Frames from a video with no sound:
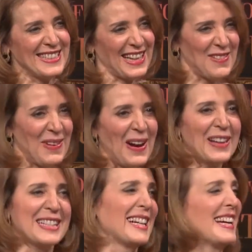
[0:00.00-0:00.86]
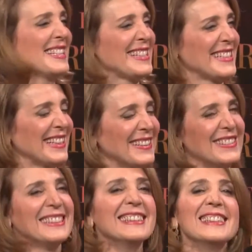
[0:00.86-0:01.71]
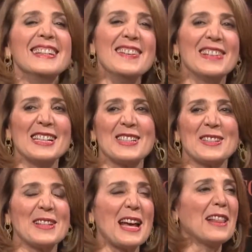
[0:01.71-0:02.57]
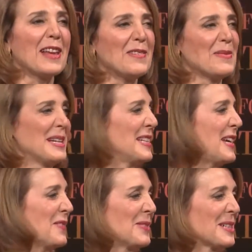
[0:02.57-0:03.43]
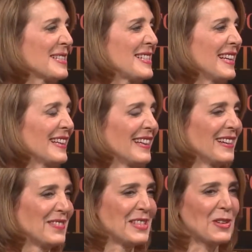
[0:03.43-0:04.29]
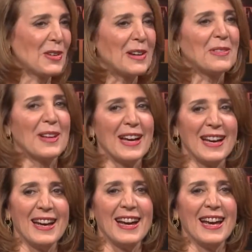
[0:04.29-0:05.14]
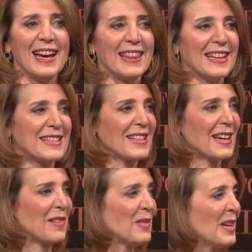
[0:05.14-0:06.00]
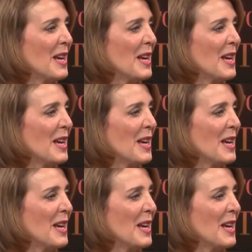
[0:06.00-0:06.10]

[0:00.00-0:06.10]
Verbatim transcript: I apologize to you in financial services. I loved my time at Morgan Stanley. I'm so grateful I had that time.